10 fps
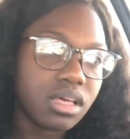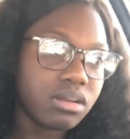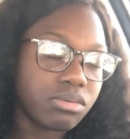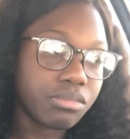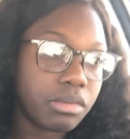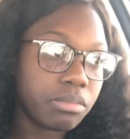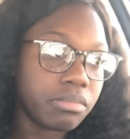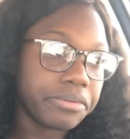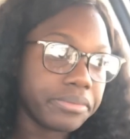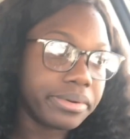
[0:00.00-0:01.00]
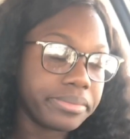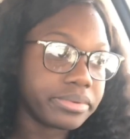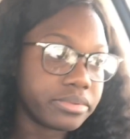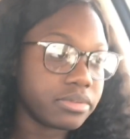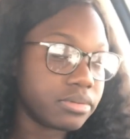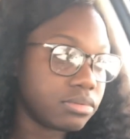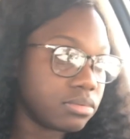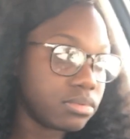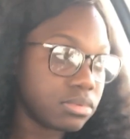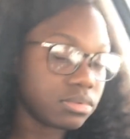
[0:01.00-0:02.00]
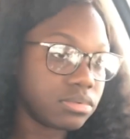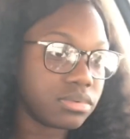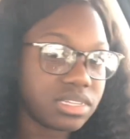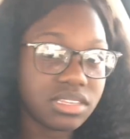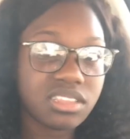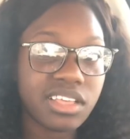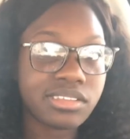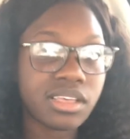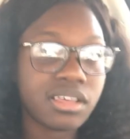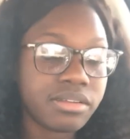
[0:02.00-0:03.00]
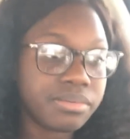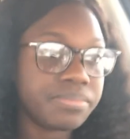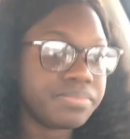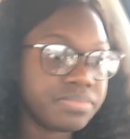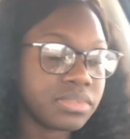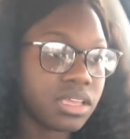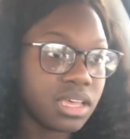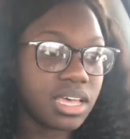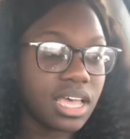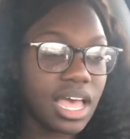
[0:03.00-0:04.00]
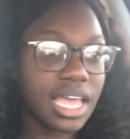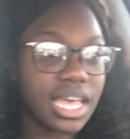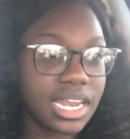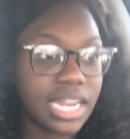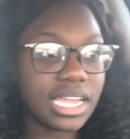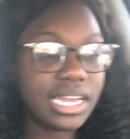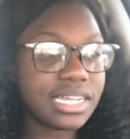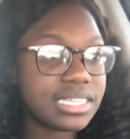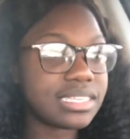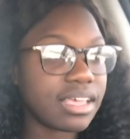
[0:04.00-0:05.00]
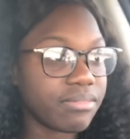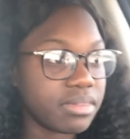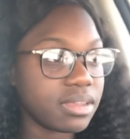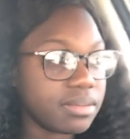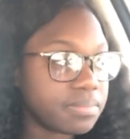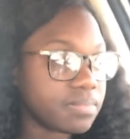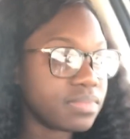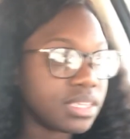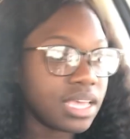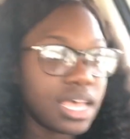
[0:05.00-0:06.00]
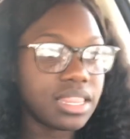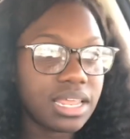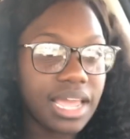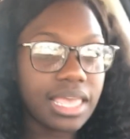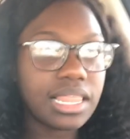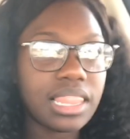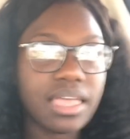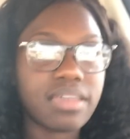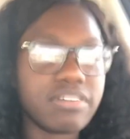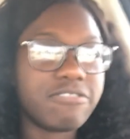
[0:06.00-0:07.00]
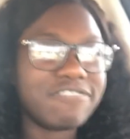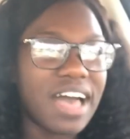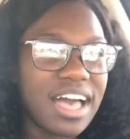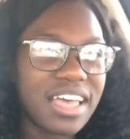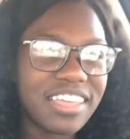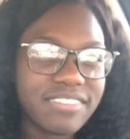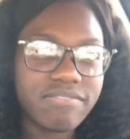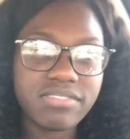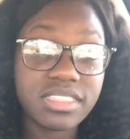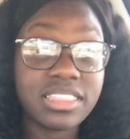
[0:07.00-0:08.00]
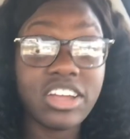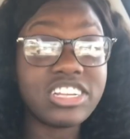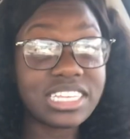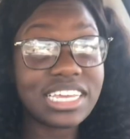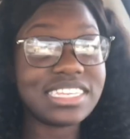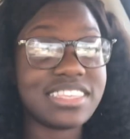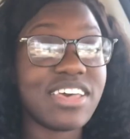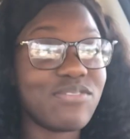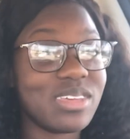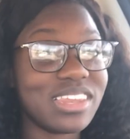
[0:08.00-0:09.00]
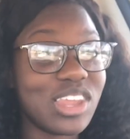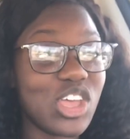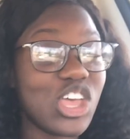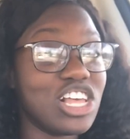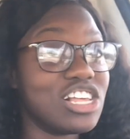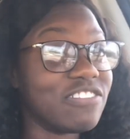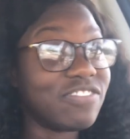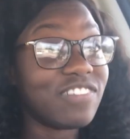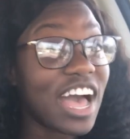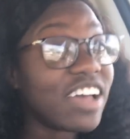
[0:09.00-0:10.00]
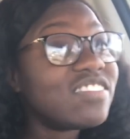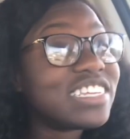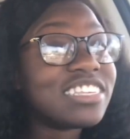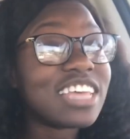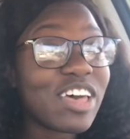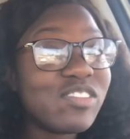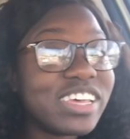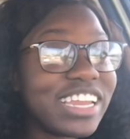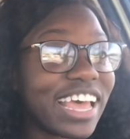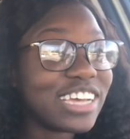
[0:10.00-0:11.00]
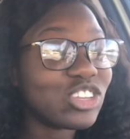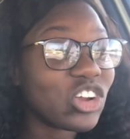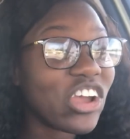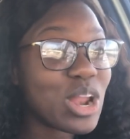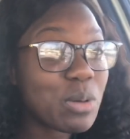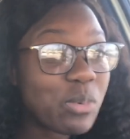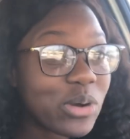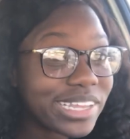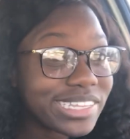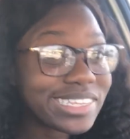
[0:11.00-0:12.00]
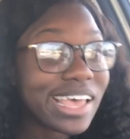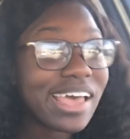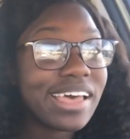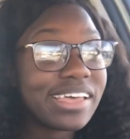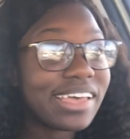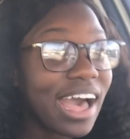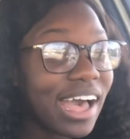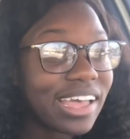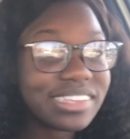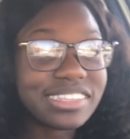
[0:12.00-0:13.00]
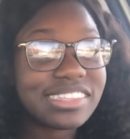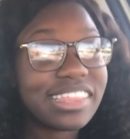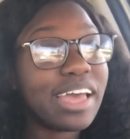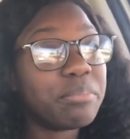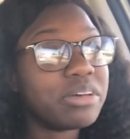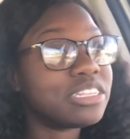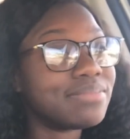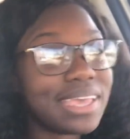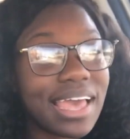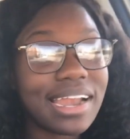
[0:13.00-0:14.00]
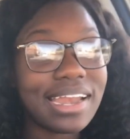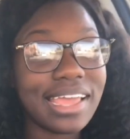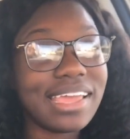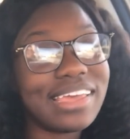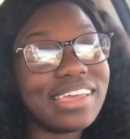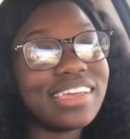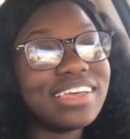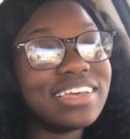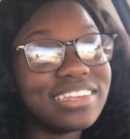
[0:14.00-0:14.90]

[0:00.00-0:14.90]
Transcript: I don't remember what it was on. Isn't that sad? I got an 87, and then I get like five. They're saying seven five to seven extra credit points, guys, that puts me at an A.